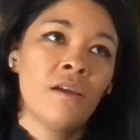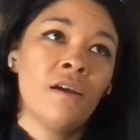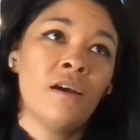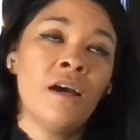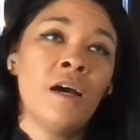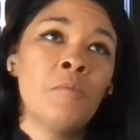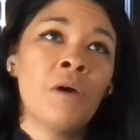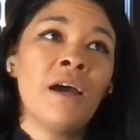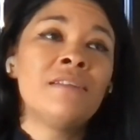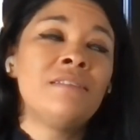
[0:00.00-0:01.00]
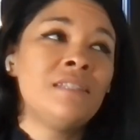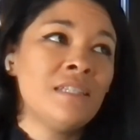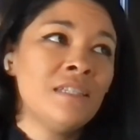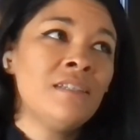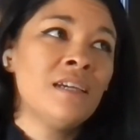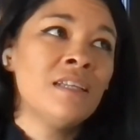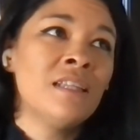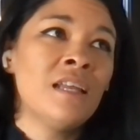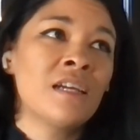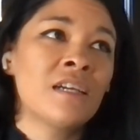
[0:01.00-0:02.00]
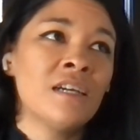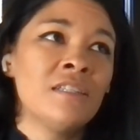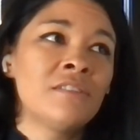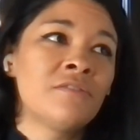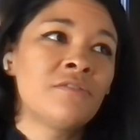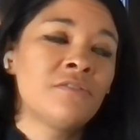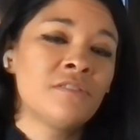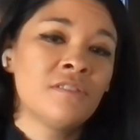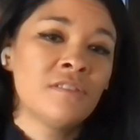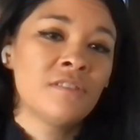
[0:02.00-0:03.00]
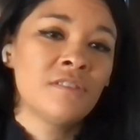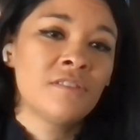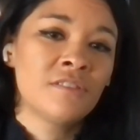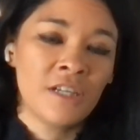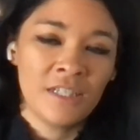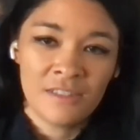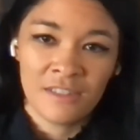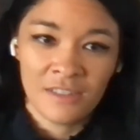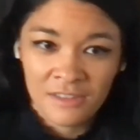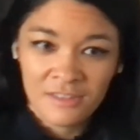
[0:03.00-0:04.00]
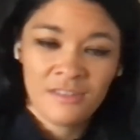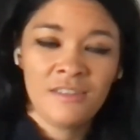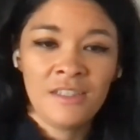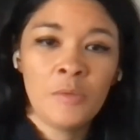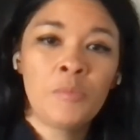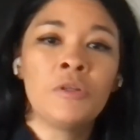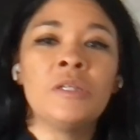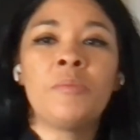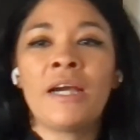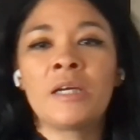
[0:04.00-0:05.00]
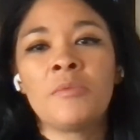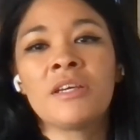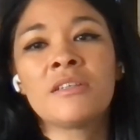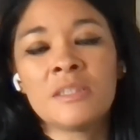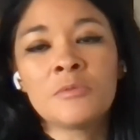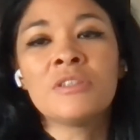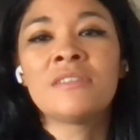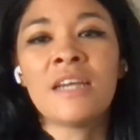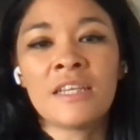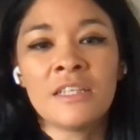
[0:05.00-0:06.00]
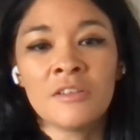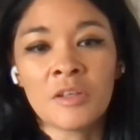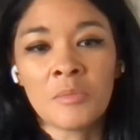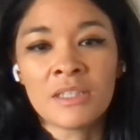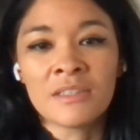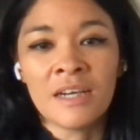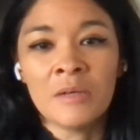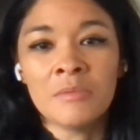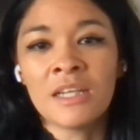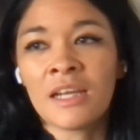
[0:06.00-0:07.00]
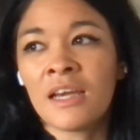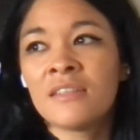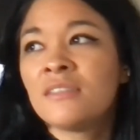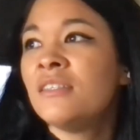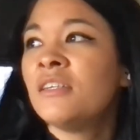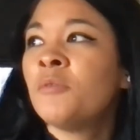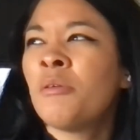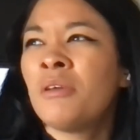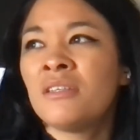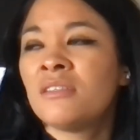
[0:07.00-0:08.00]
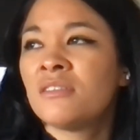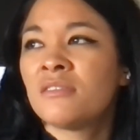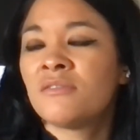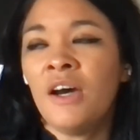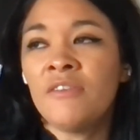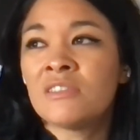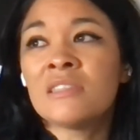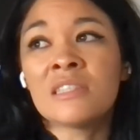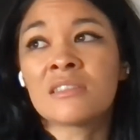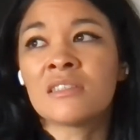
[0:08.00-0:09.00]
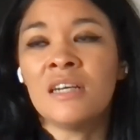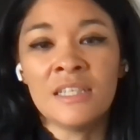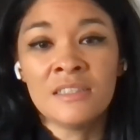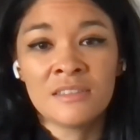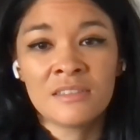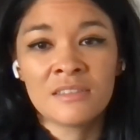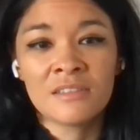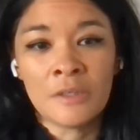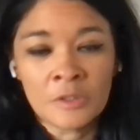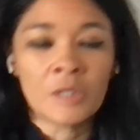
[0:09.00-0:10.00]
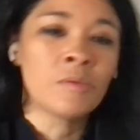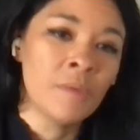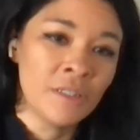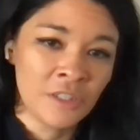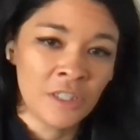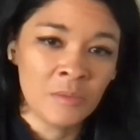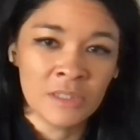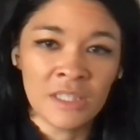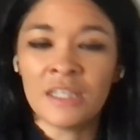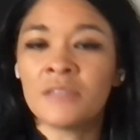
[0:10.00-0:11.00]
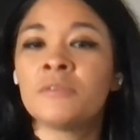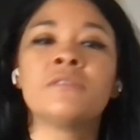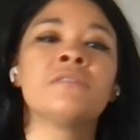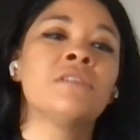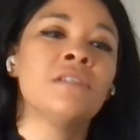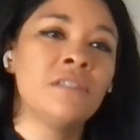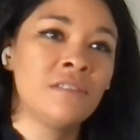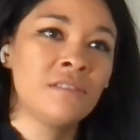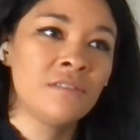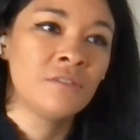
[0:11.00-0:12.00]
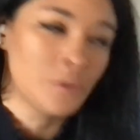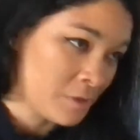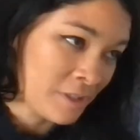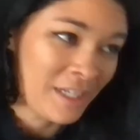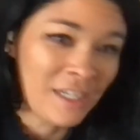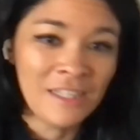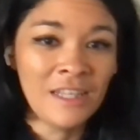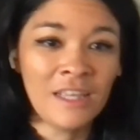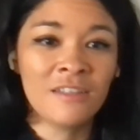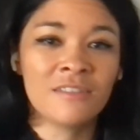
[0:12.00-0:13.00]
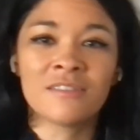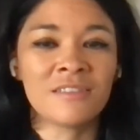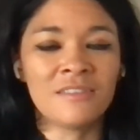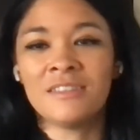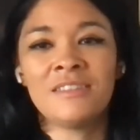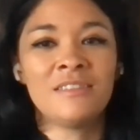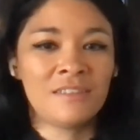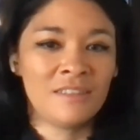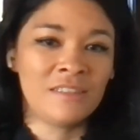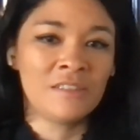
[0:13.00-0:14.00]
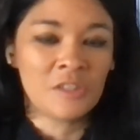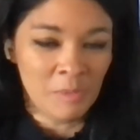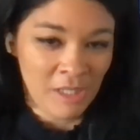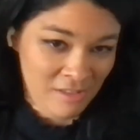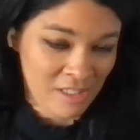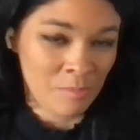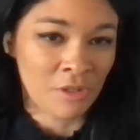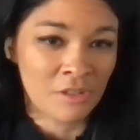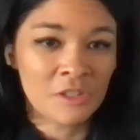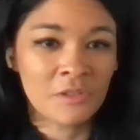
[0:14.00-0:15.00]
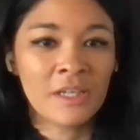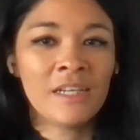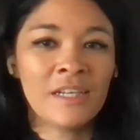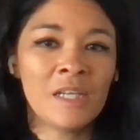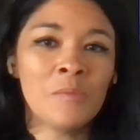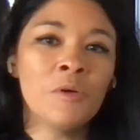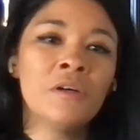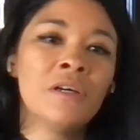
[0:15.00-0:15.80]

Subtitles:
I did, and then I kind of tried to pull it back a bit, because it was taking a lot of my time, and I had maybe 5 or 6 clients on top of my job, and then I was also drawing, and then I was like, this is too much, I'm not enjoying it anymore.